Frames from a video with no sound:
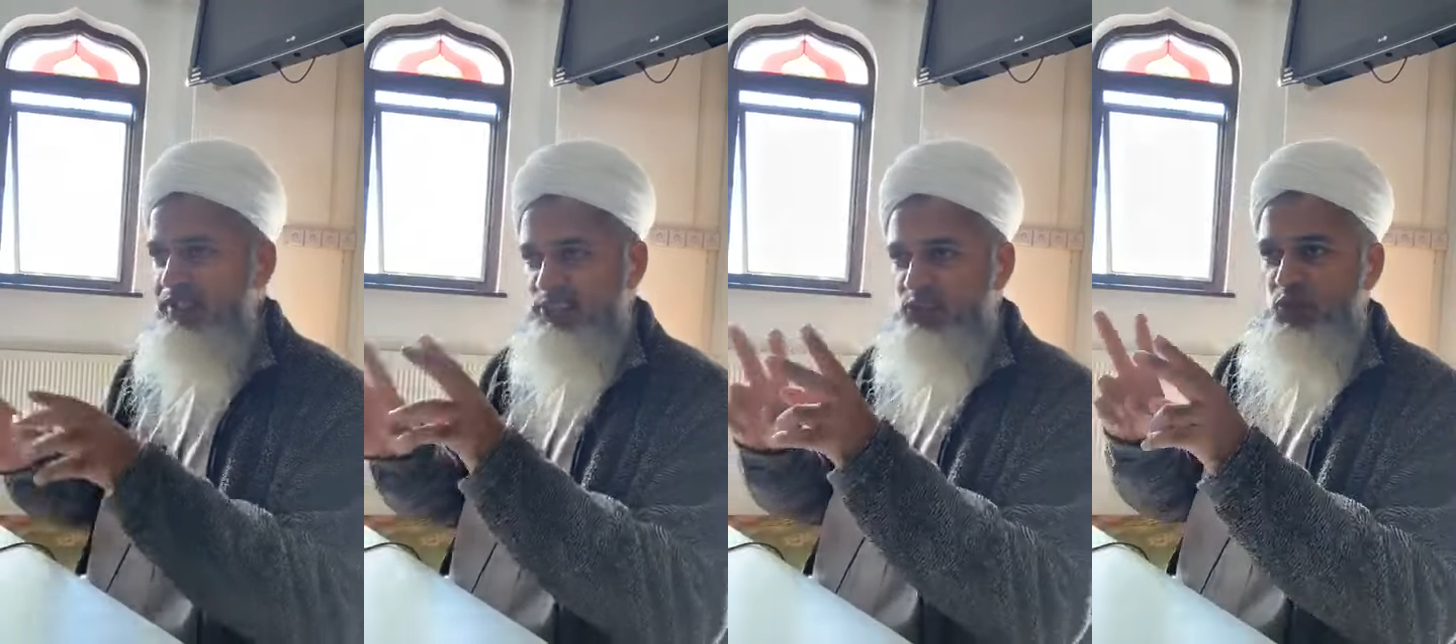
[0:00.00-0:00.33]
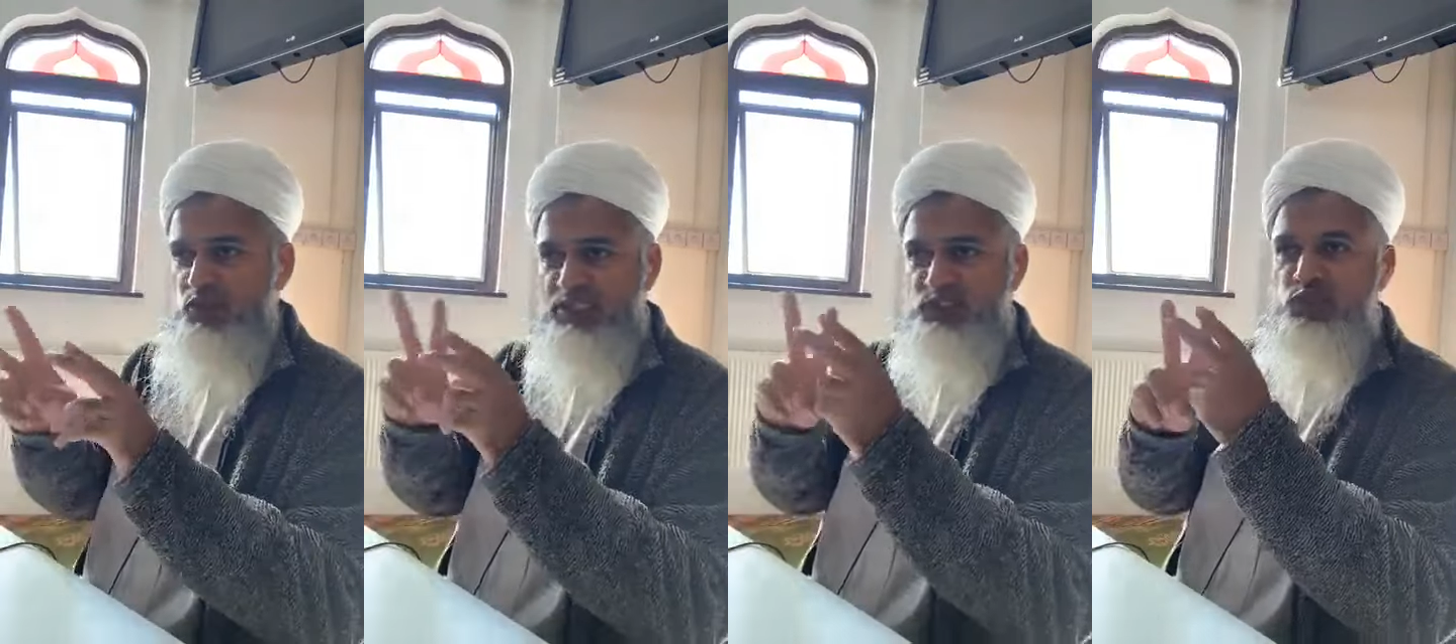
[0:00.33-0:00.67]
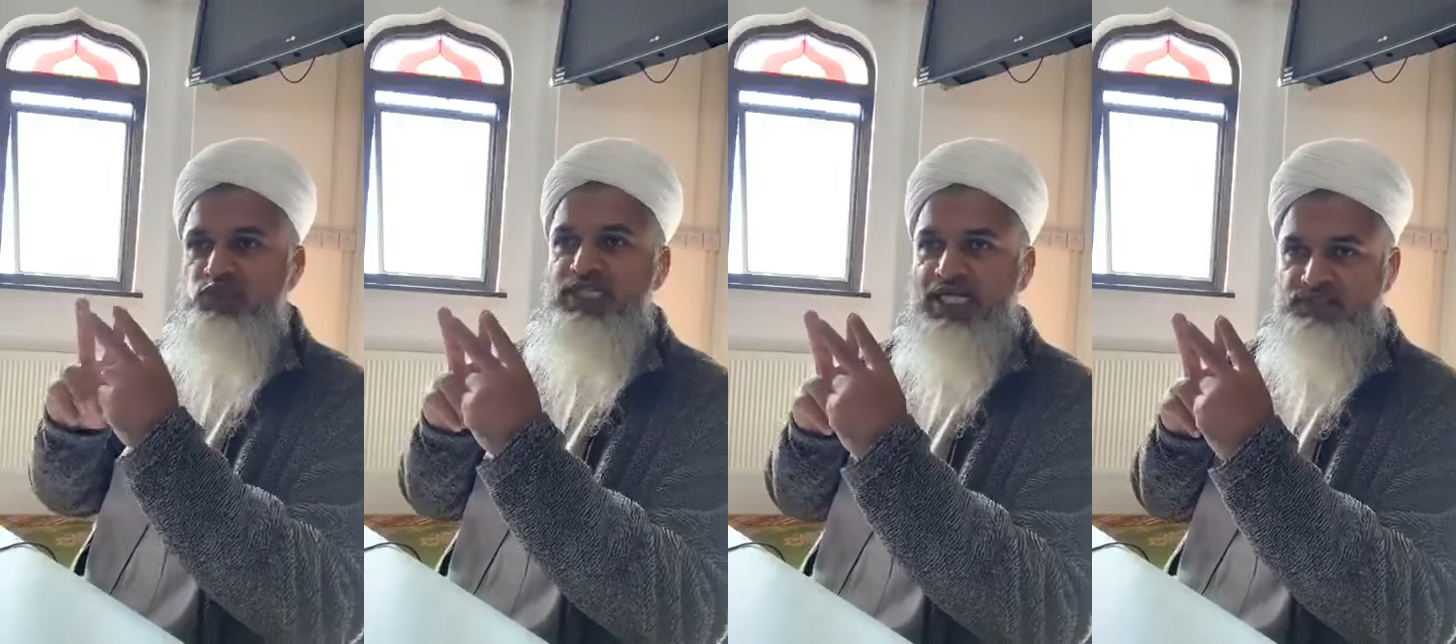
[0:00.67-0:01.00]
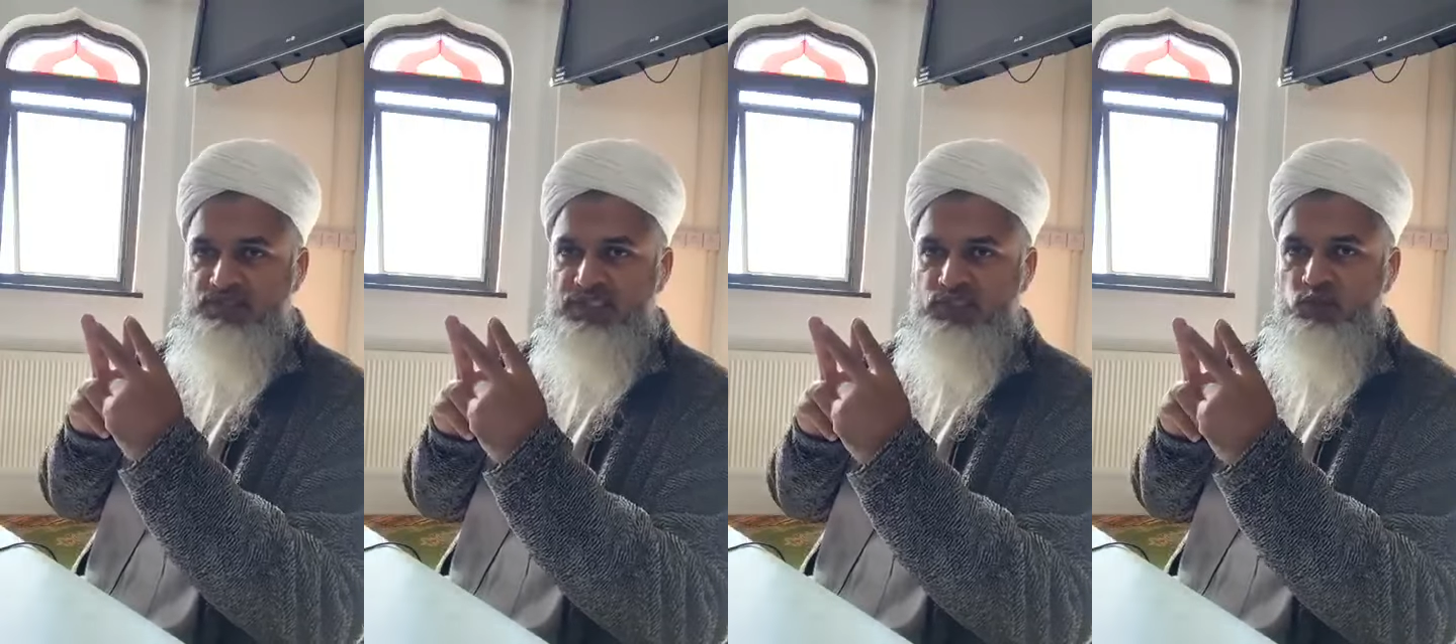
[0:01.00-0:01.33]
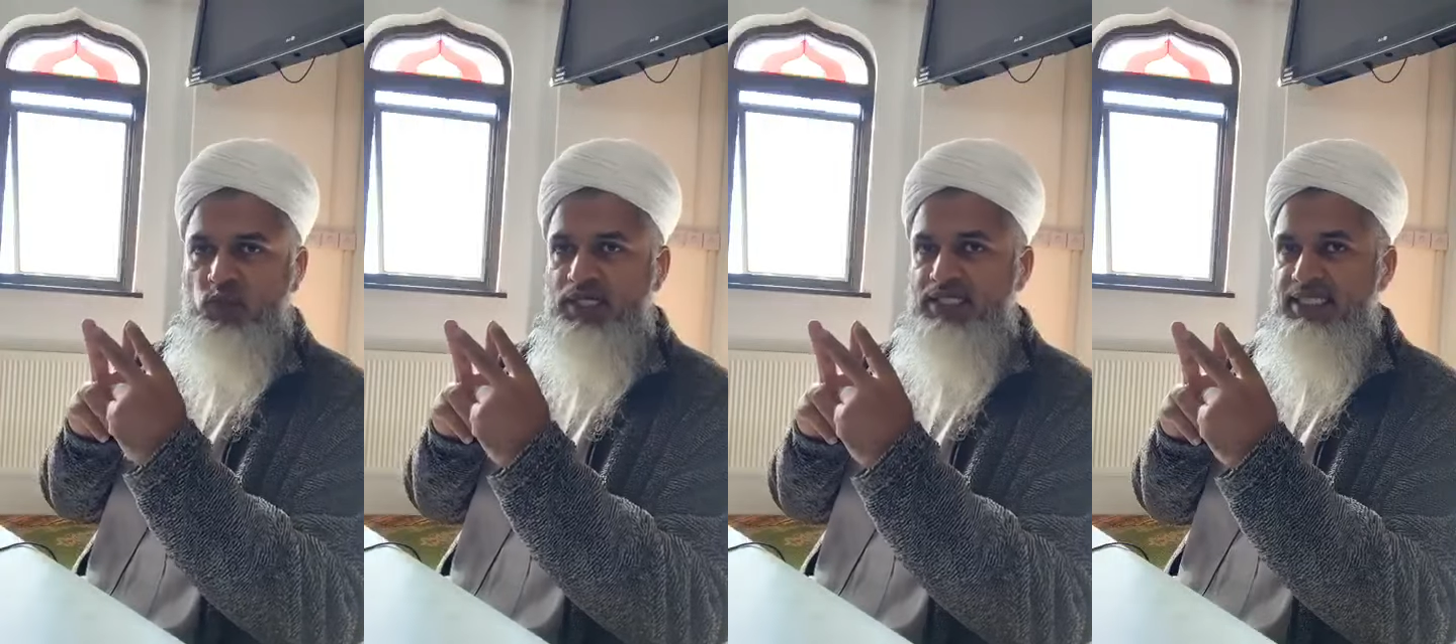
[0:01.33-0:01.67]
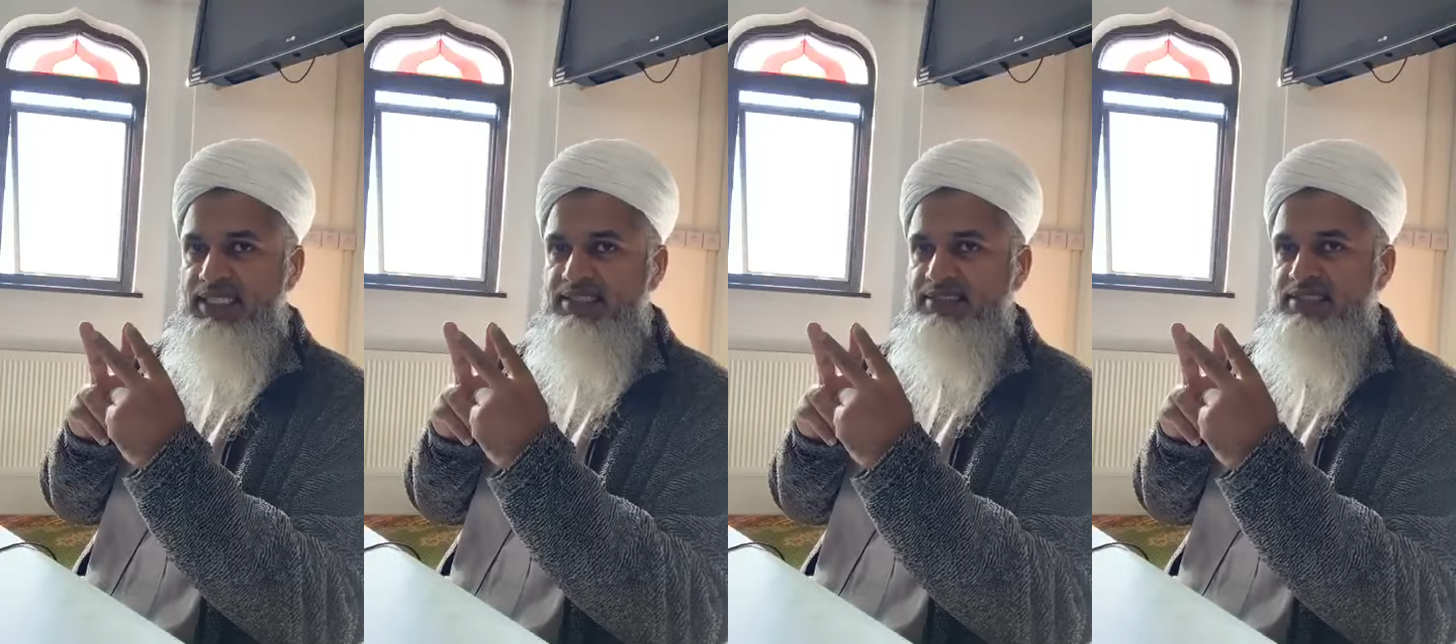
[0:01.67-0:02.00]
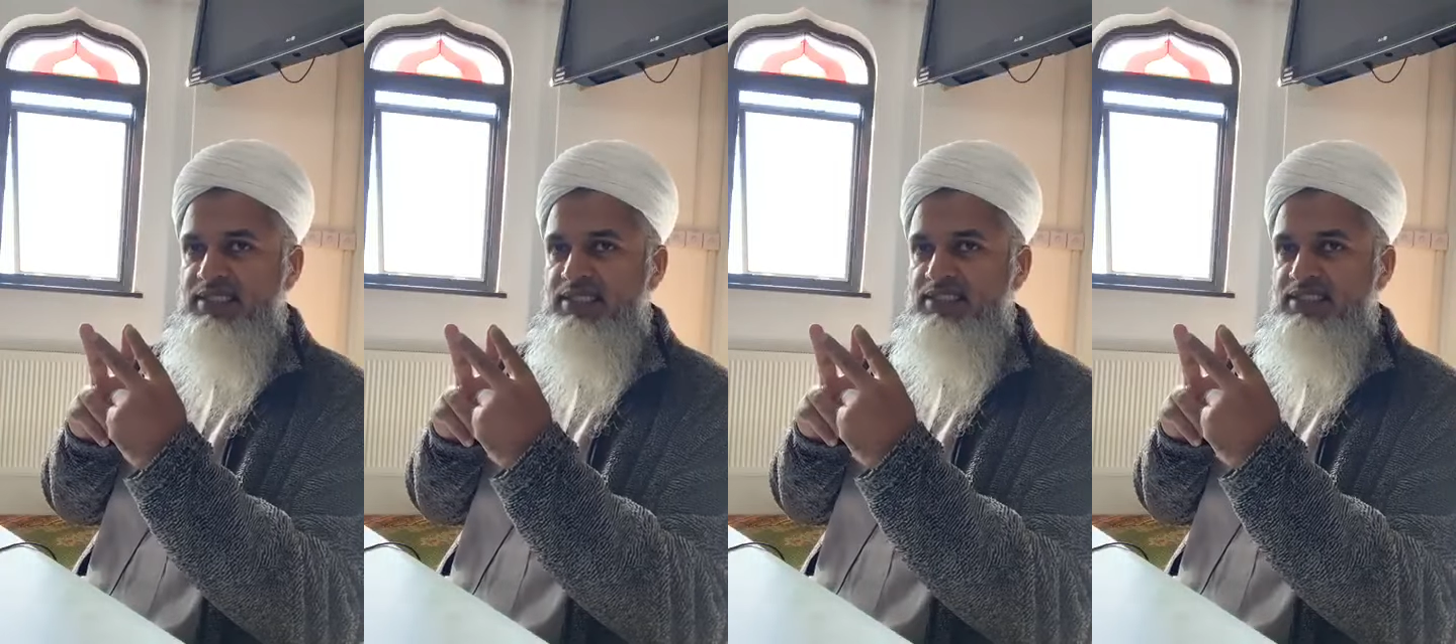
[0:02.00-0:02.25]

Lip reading: There's two sides to this. One is,